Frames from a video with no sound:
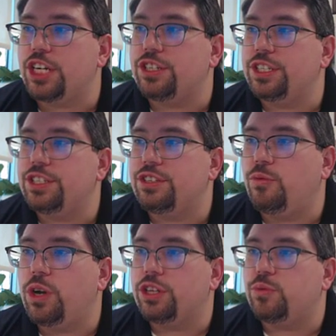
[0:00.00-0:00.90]
This is a, one of
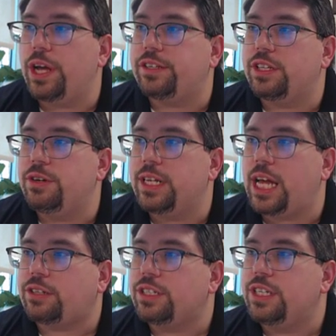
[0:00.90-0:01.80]
those ways that you can
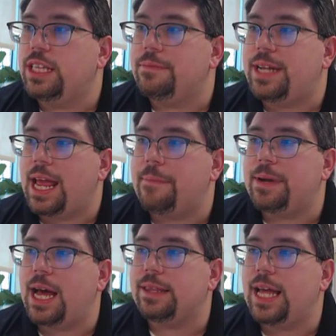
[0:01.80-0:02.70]
actually see them
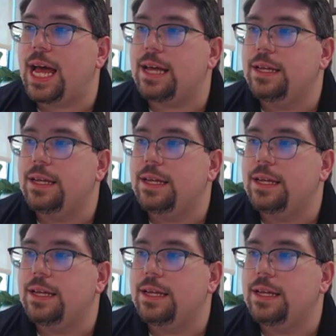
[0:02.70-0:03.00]
tamponade that.